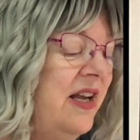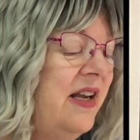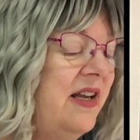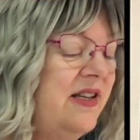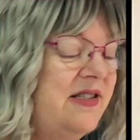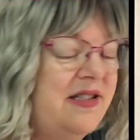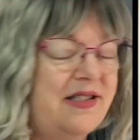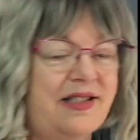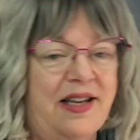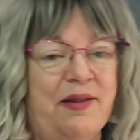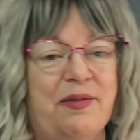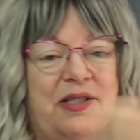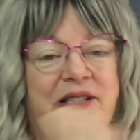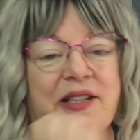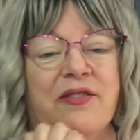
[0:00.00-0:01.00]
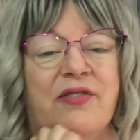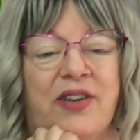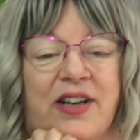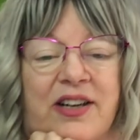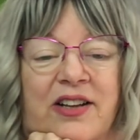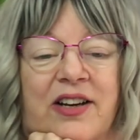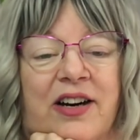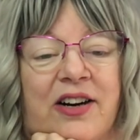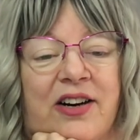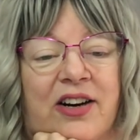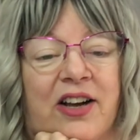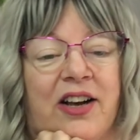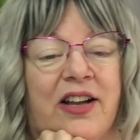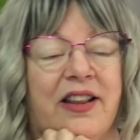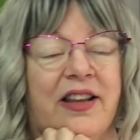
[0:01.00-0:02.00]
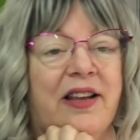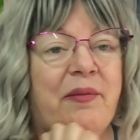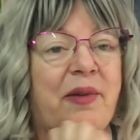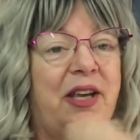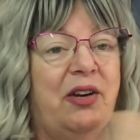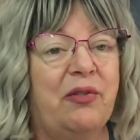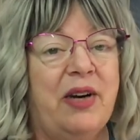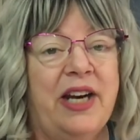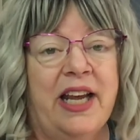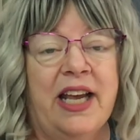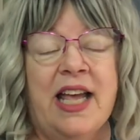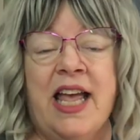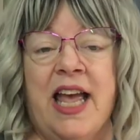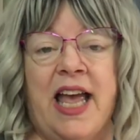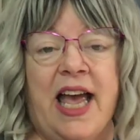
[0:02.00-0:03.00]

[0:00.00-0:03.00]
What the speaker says: is the same as the final card on the main reading.